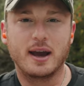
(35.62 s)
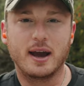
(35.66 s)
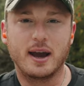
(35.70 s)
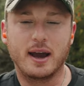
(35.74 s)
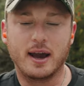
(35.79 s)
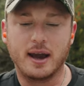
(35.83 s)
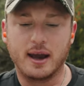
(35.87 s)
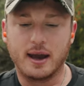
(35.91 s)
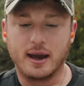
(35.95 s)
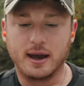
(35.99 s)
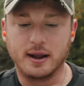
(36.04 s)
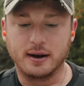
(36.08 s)

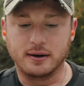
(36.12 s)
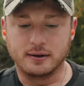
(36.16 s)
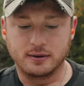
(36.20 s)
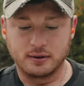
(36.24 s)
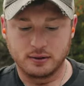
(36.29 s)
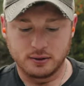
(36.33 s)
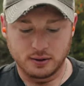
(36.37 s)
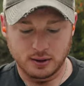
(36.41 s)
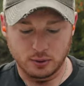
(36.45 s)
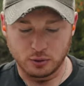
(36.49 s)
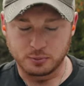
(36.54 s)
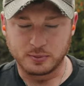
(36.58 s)
and
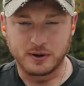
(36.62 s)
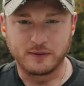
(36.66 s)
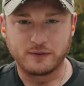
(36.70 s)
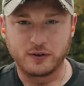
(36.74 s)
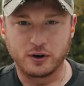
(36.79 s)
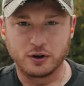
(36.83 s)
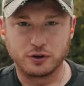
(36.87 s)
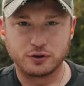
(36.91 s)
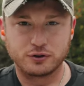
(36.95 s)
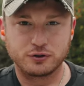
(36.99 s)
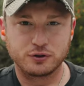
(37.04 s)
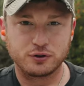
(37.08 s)
it was my
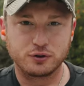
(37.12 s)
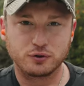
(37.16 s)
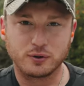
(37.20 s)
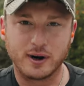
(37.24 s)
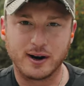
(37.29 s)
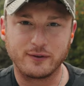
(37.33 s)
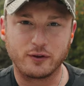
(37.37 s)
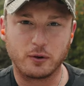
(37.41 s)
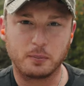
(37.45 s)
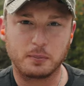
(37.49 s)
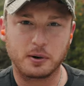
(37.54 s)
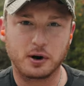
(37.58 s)
first
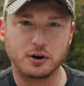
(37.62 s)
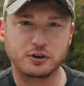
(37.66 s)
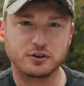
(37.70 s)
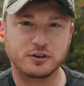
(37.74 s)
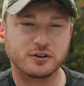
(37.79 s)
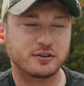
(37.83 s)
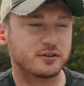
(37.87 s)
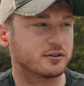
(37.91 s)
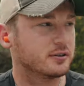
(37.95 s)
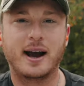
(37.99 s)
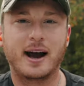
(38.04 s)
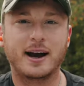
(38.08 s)
rifle
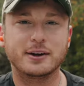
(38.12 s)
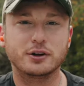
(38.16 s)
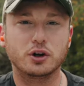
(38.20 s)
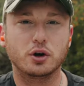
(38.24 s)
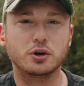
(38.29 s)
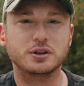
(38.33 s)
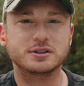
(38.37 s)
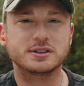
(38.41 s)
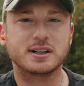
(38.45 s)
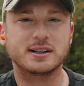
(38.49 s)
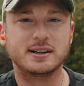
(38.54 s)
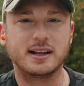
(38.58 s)
purchase. I
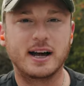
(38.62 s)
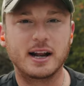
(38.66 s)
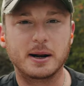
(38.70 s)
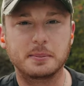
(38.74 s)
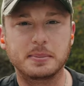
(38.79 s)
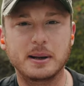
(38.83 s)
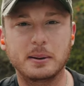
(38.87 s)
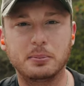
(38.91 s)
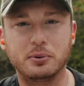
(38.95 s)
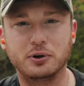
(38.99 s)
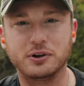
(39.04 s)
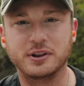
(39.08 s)
noticed a lot of
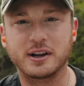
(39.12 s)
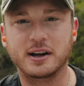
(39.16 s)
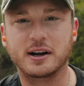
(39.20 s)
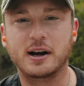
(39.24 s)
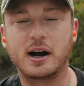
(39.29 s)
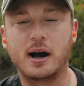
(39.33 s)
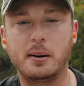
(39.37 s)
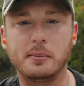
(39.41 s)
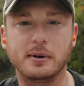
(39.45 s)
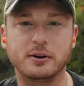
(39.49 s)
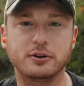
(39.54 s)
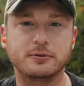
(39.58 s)
people in the
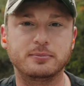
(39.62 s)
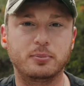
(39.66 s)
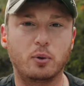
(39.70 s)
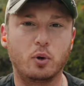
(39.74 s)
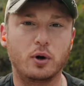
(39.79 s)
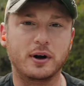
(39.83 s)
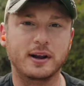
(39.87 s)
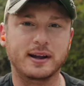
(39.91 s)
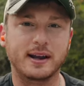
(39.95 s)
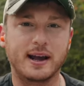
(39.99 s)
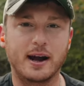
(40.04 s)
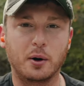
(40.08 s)
comments
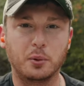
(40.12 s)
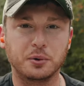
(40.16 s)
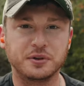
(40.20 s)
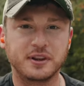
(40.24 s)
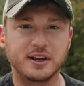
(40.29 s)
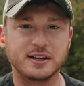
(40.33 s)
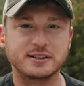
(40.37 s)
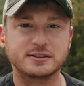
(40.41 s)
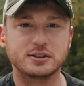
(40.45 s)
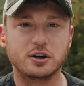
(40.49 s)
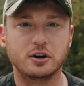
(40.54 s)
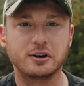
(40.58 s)
pointing out what
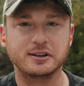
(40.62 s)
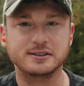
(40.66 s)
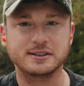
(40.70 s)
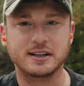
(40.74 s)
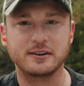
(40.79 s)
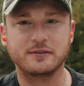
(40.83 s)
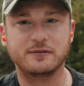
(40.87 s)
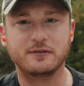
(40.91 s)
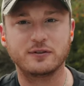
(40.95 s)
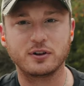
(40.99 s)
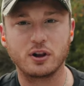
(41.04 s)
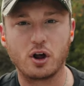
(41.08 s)
they saw as
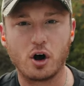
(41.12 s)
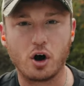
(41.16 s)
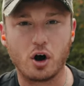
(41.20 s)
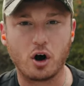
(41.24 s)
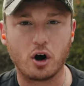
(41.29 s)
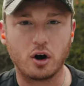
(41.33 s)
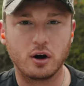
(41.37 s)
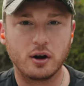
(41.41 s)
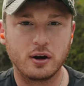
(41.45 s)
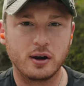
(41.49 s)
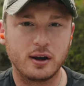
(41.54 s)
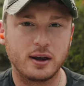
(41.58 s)
a
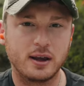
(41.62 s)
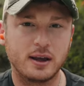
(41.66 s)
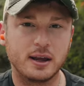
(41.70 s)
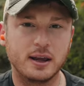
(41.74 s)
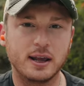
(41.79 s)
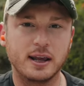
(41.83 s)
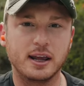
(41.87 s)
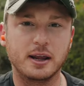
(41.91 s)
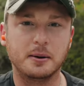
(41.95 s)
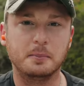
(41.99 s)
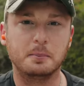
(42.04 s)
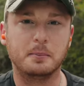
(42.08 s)
flaw
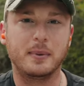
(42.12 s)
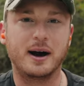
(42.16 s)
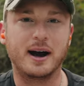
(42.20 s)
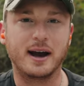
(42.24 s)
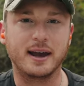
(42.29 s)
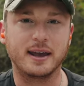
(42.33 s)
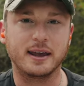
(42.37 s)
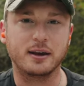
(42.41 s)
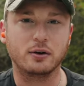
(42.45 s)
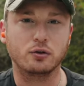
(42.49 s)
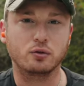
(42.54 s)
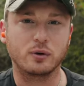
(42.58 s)
in
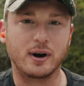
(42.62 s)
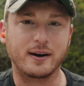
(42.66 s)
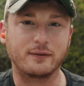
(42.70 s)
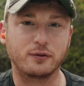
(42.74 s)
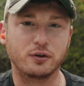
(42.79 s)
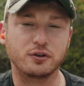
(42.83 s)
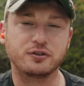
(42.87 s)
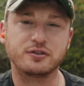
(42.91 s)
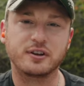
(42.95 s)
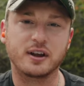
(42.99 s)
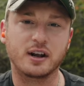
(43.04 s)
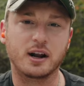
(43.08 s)
my
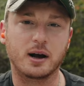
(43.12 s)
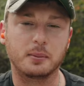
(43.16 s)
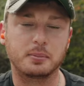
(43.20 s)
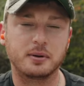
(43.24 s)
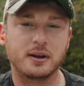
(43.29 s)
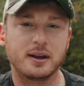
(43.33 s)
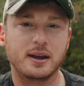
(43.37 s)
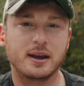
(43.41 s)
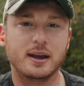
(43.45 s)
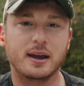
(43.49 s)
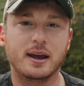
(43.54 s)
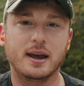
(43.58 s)
rifle setup.
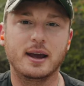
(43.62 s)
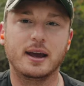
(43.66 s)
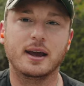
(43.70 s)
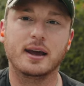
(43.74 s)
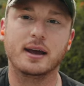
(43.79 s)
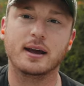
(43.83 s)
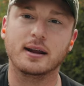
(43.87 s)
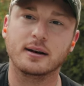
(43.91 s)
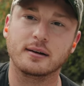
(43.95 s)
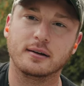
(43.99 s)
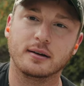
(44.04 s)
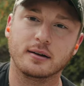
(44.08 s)

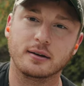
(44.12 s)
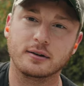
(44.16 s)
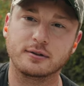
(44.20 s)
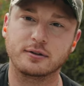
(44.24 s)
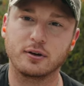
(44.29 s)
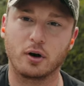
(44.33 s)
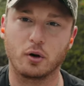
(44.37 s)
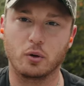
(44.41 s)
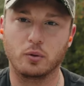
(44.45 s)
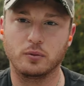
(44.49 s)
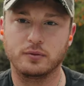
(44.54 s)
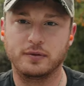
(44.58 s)
And
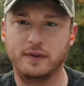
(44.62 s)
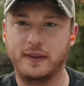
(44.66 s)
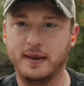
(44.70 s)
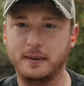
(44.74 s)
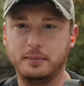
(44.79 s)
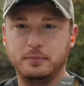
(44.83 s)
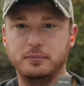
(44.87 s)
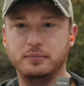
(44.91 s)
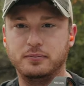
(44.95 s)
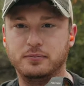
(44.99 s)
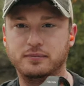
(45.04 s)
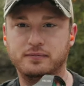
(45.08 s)
so
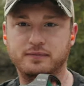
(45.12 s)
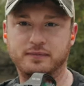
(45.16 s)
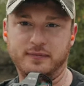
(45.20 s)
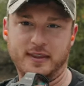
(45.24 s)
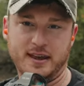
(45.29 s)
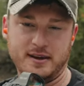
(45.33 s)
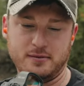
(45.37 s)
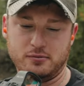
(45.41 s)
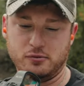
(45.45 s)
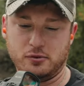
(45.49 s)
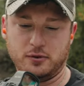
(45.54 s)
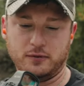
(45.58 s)

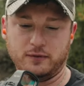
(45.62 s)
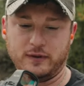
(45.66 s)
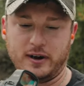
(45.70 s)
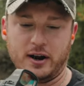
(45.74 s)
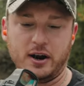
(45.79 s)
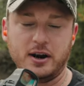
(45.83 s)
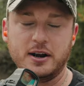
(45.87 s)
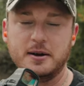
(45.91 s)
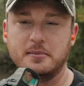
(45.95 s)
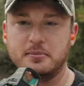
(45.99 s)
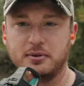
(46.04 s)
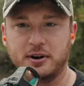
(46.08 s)
they were
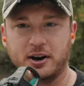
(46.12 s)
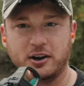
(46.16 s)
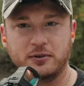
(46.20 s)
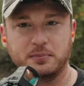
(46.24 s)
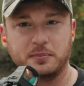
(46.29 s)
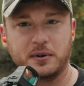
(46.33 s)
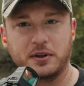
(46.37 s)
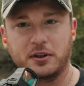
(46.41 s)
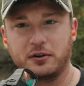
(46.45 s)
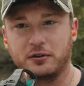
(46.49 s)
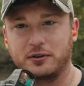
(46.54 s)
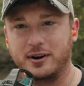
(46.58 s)
very
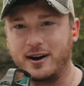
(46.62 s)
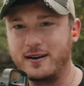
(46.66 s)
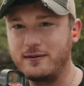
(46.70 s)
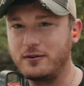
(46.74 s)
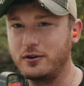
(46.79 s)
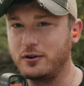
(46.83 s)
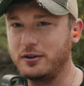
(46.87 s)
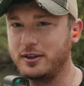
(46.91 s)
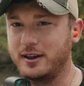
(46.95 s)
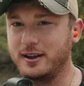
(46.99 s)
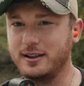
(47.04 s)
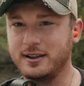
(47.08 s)
impressed by the
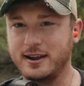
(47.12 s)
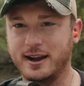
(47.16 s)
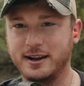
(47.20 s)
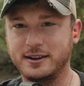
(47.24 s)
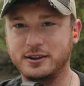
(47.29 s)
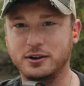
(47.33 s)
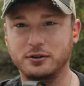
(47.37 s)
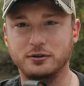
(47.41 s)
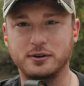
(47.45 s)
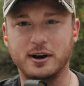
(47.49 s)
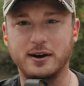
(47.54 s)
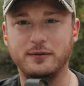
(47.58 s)
rifle. They
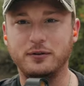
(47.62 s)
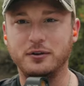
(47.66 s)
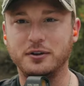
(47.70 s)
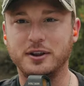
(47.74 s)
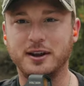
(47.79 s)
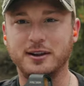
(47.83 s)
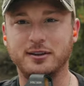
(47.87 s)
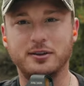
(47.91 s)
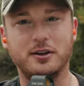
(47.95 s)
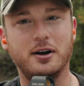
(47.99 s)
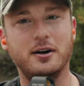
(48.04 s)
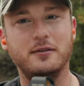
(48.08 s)
liked the rifle.
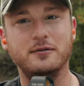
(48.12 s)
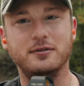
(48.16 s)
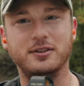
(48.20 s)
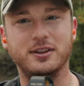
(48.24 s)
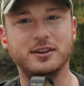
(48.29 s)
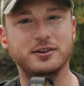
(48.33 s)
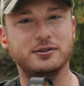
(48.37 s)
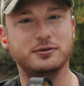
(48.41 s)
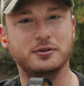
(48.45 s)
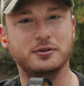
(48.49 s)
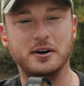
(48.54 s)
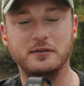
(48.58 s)
They love
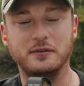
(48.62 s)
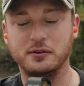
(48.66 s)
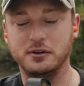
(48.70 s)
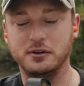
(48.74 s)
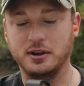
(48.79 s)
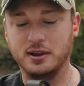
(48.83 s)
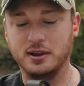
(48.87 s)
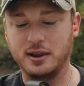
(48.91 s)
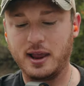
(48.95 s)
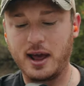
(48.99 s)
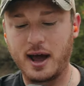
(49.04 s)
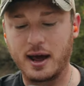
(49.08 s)
this
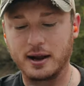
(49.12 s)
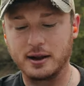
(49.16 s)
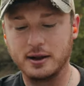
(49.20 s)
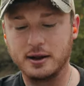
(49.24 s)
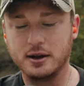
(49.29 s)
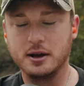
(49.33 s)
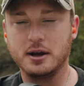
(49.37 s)
rifle a lot.